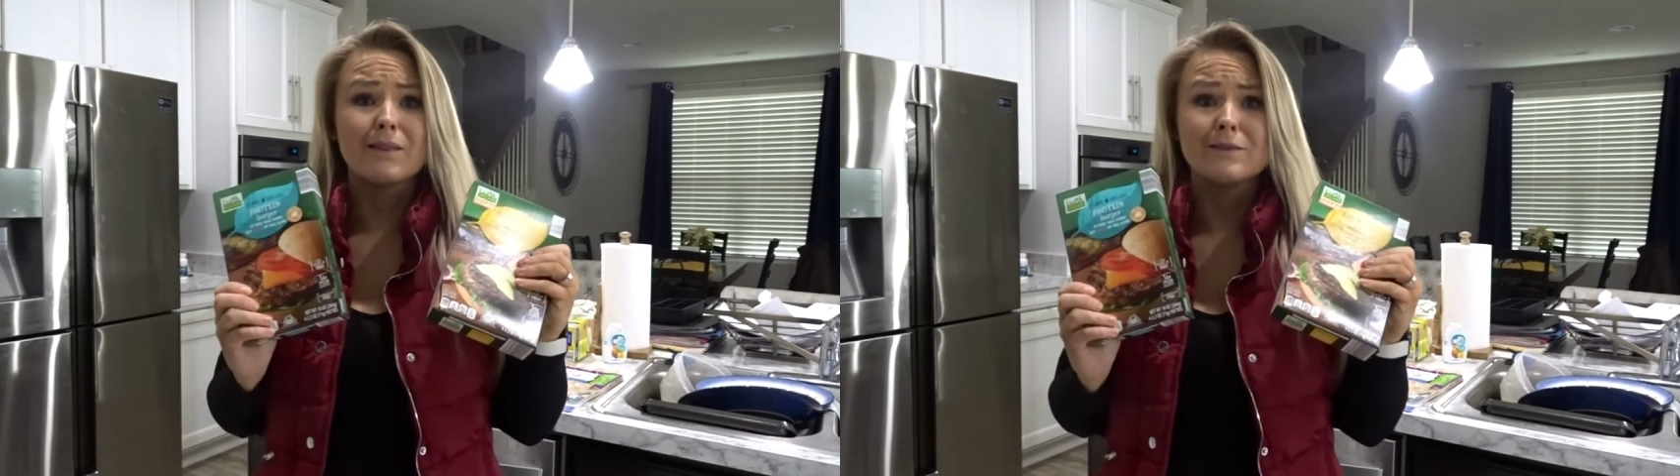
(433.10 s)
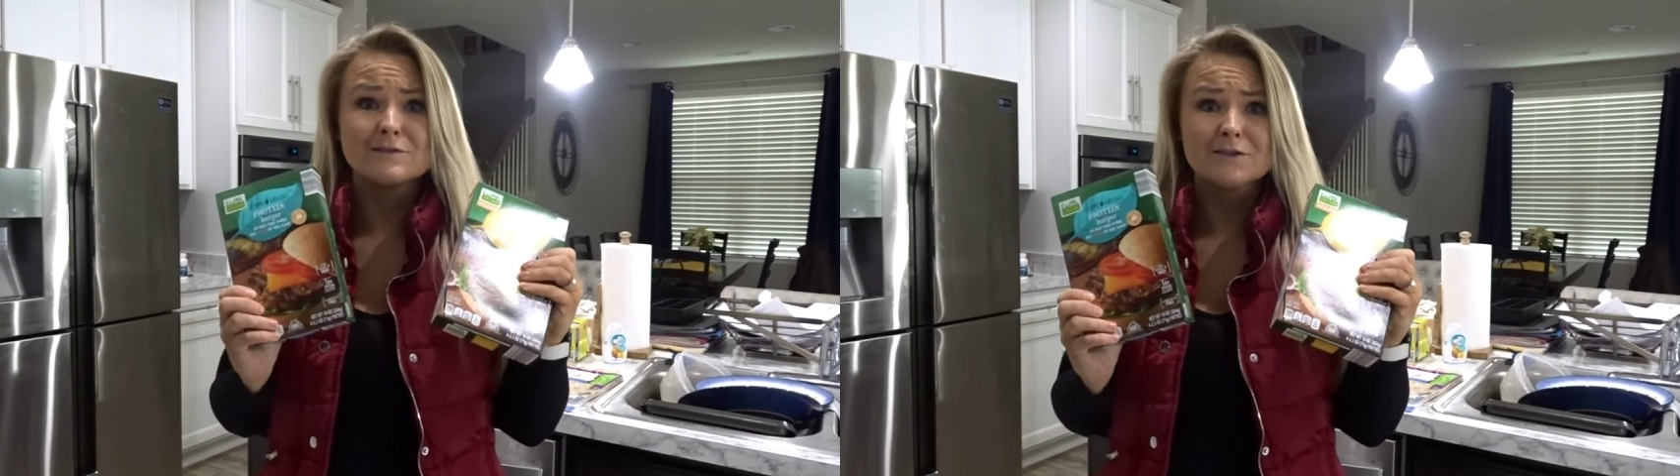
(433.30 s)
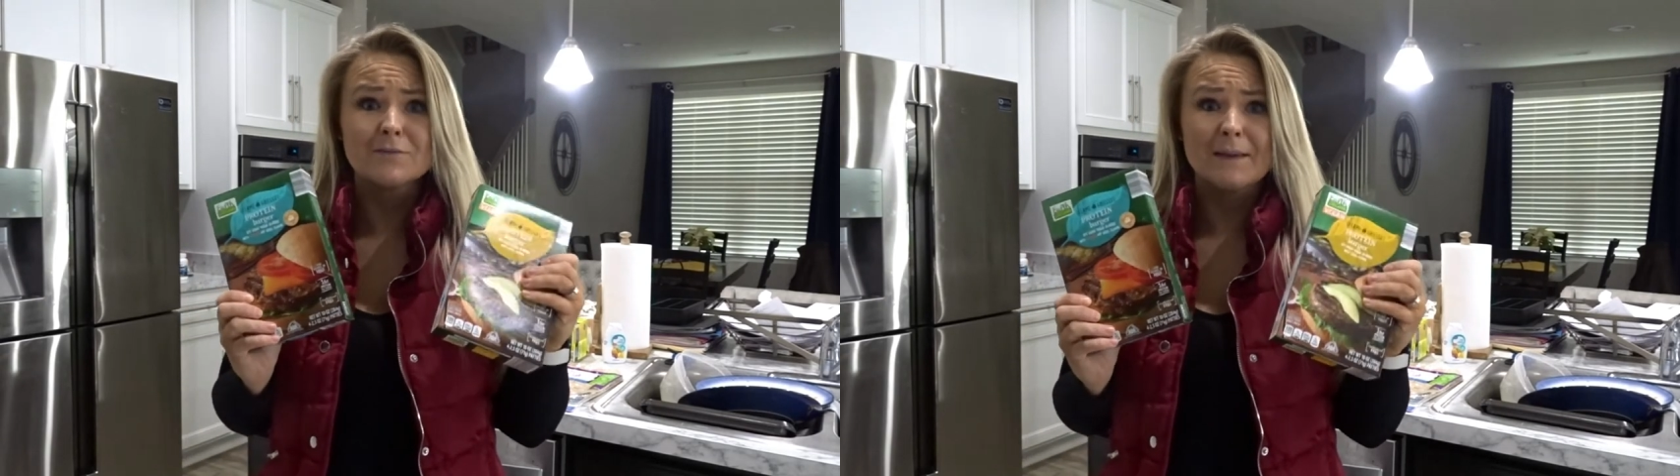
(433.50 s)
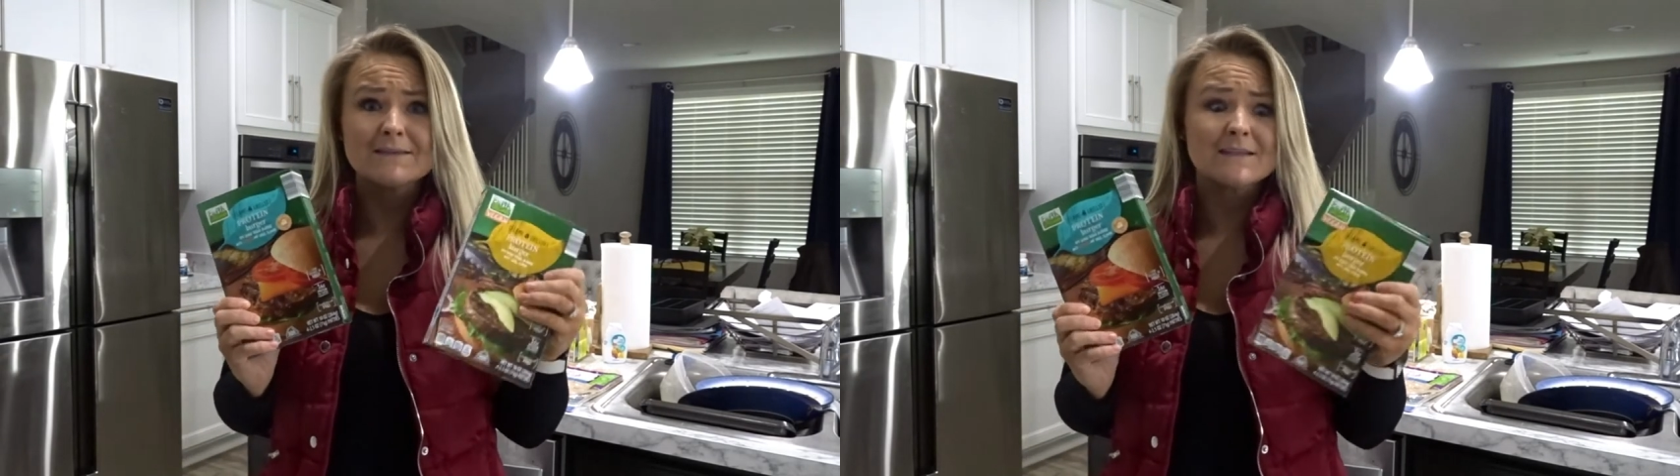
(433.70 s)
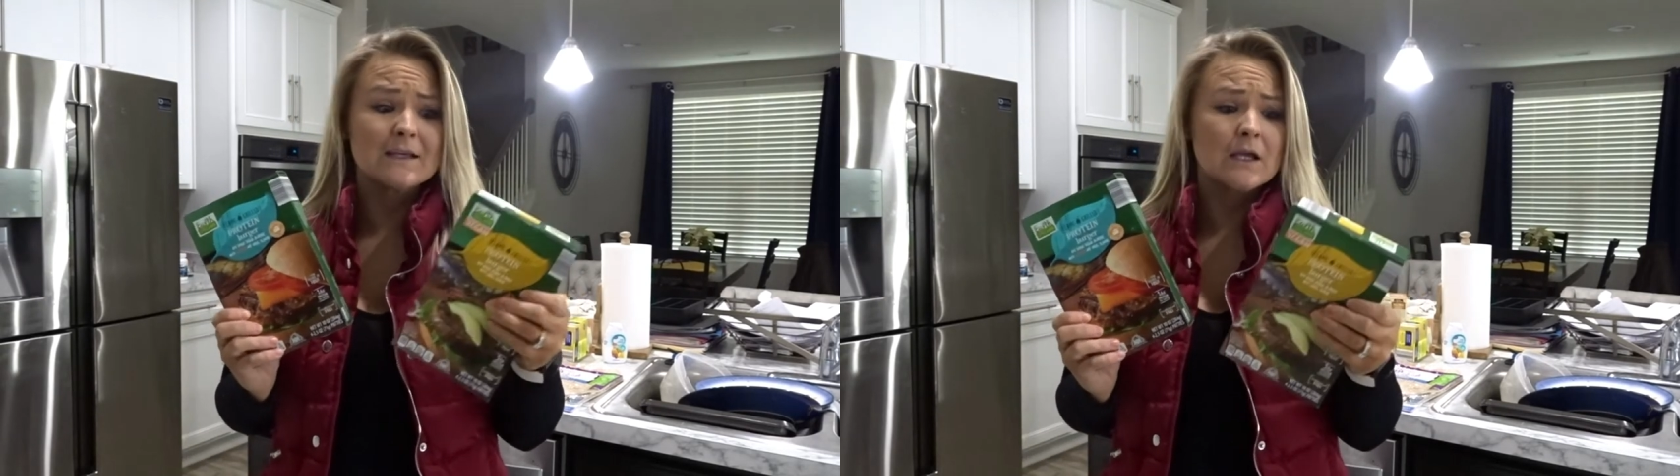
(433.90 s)
these are
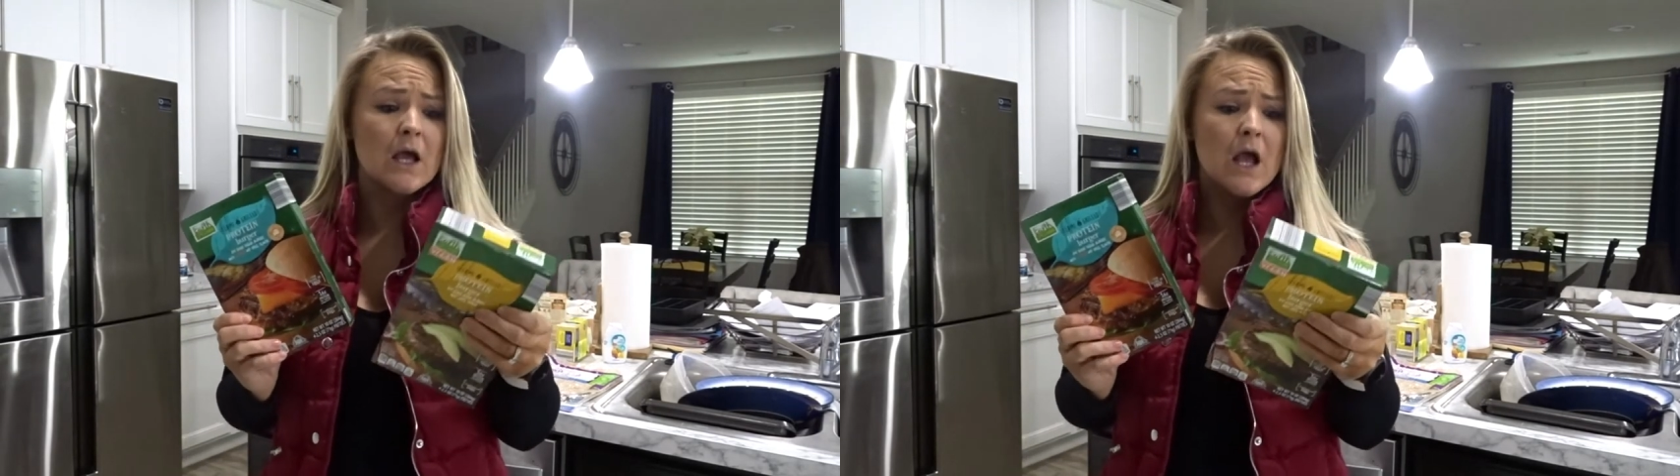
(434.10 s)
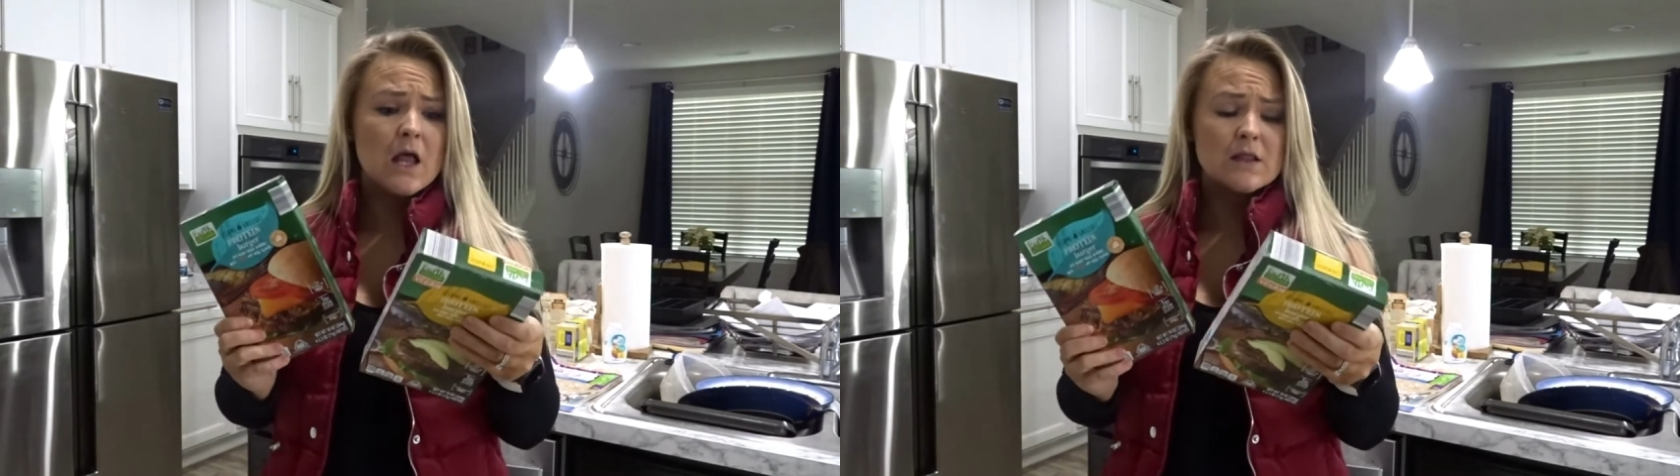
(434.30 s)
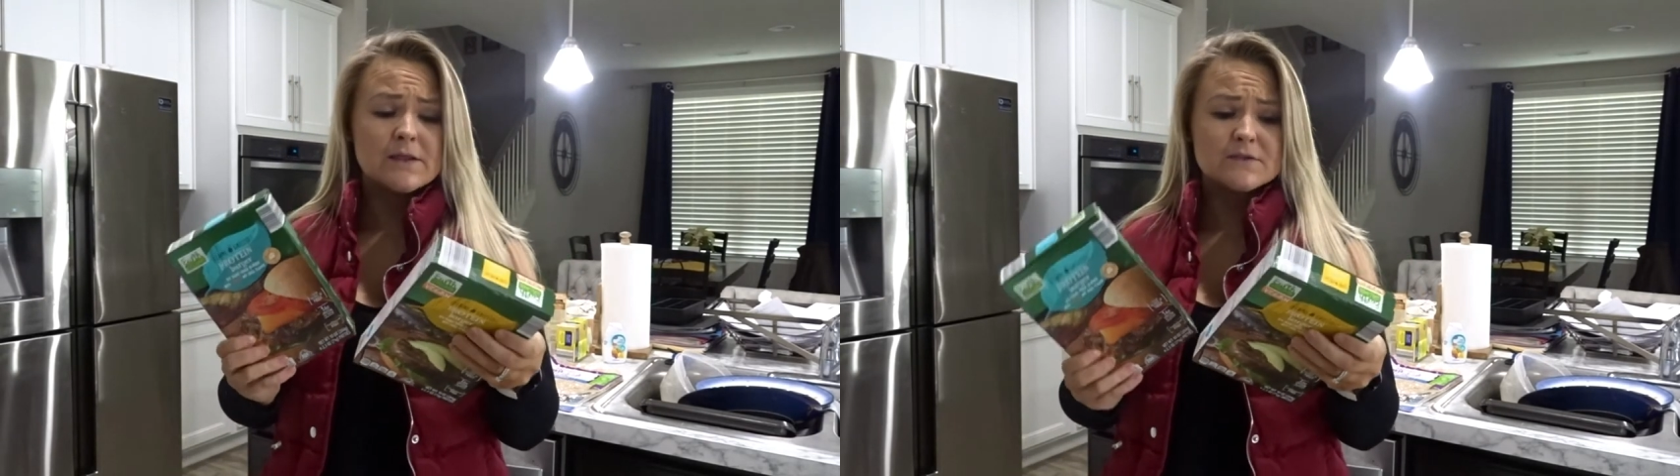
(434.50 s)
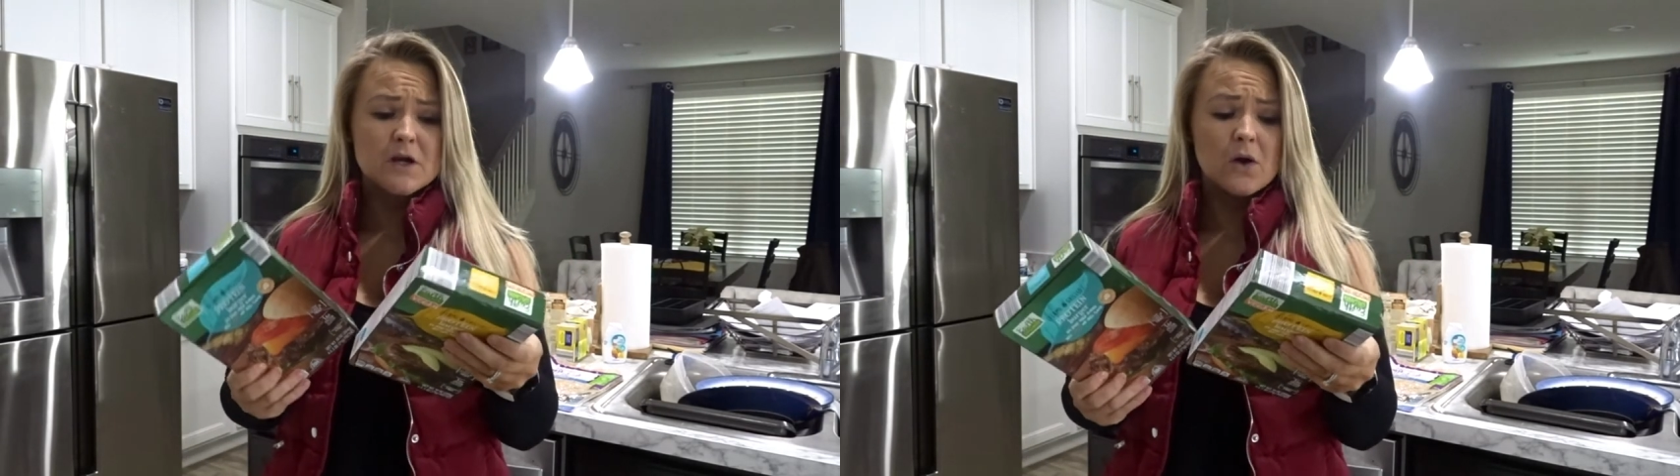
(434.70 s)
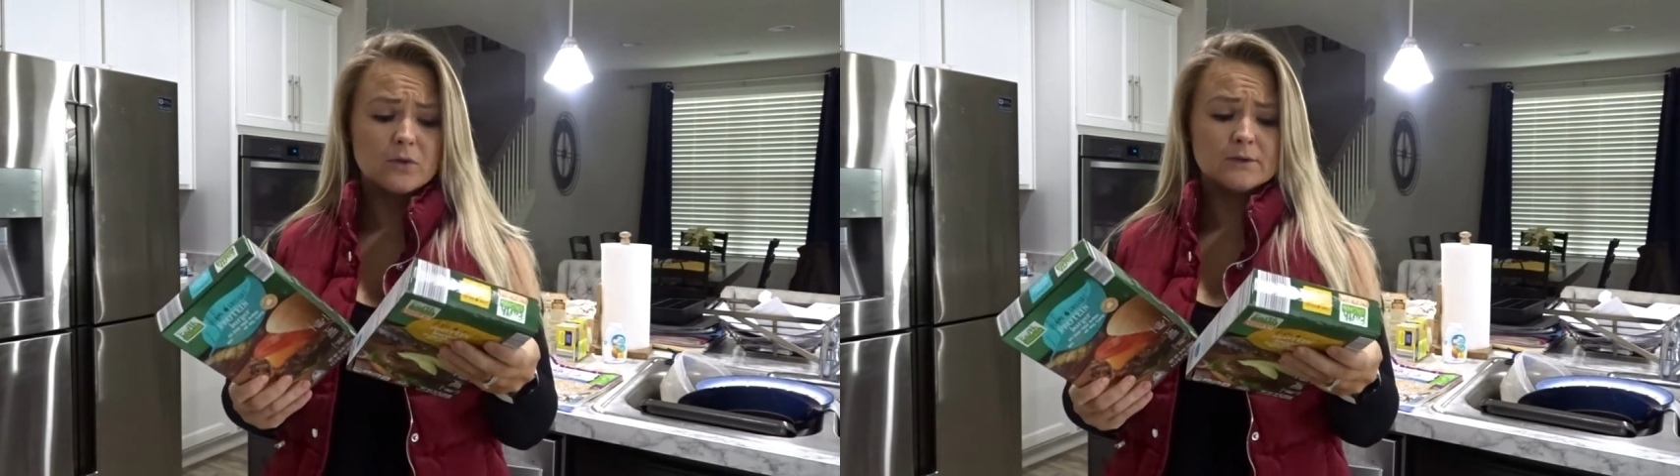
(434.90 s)
amazing. These are
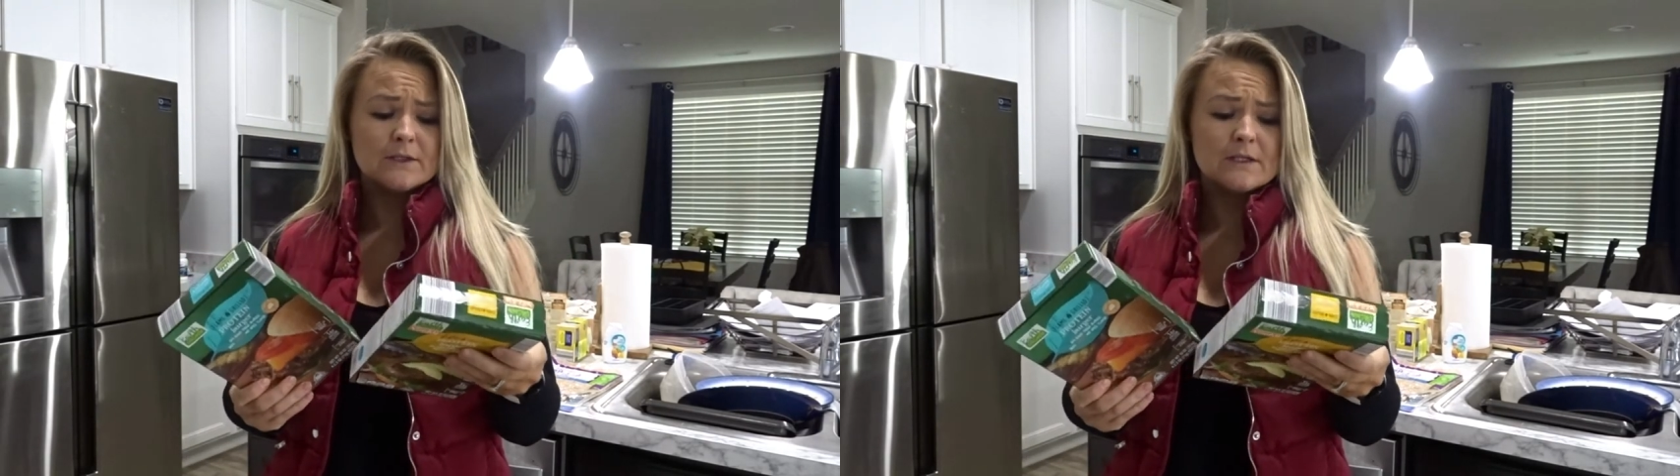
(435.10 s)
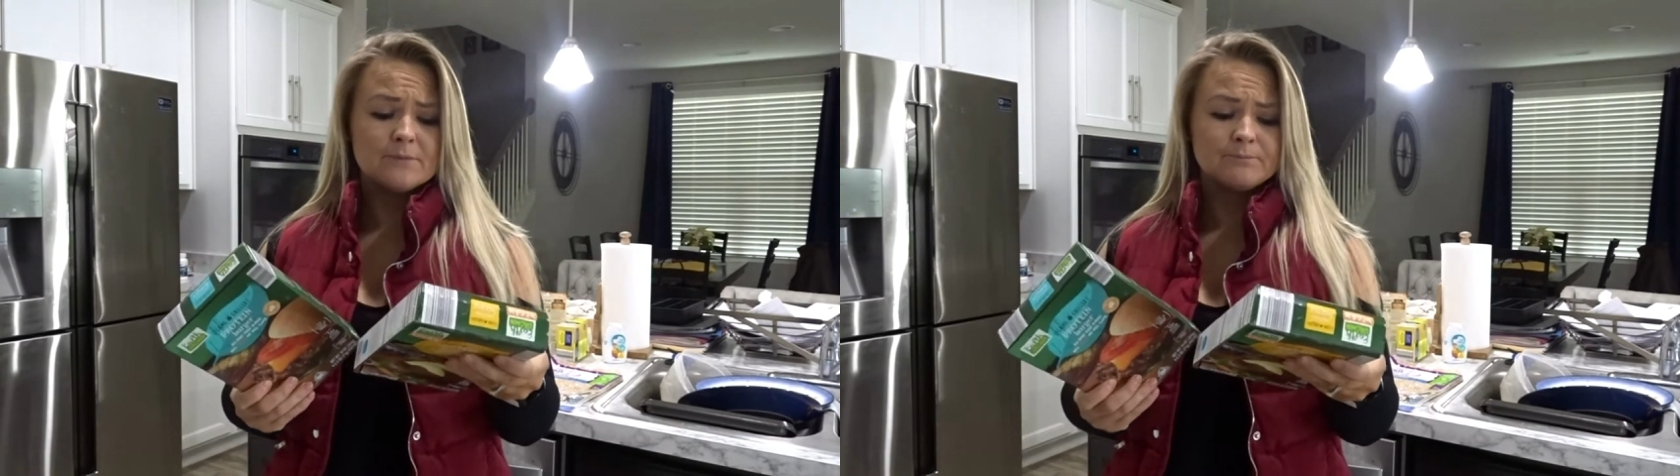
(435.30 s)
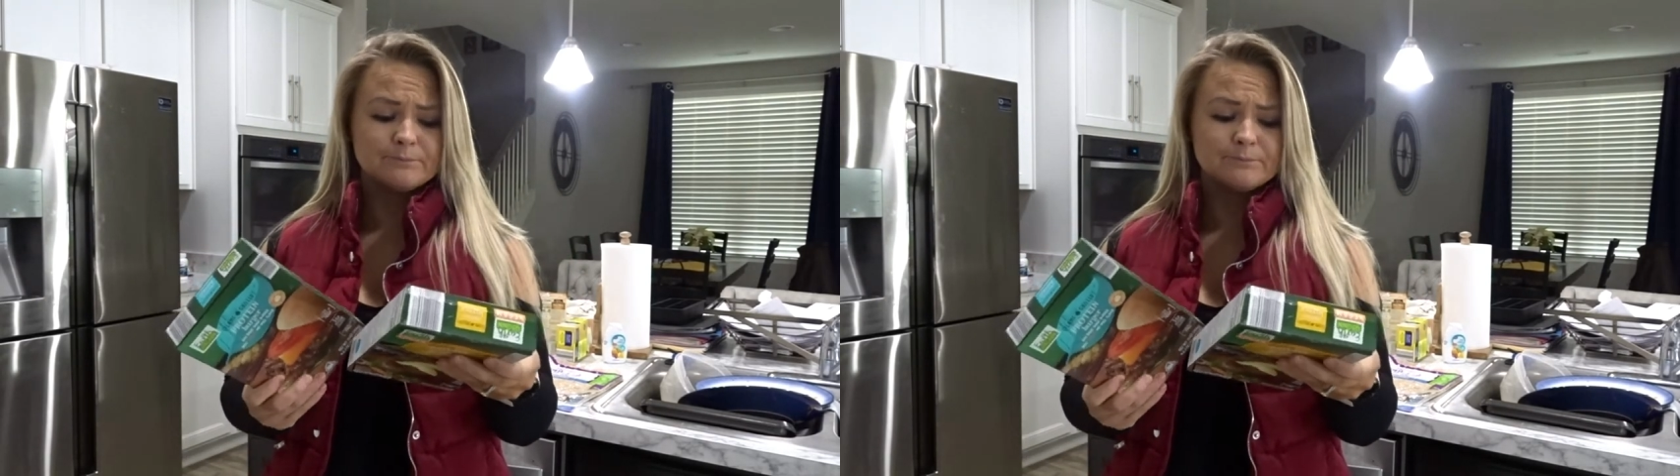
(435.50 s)
Aldi.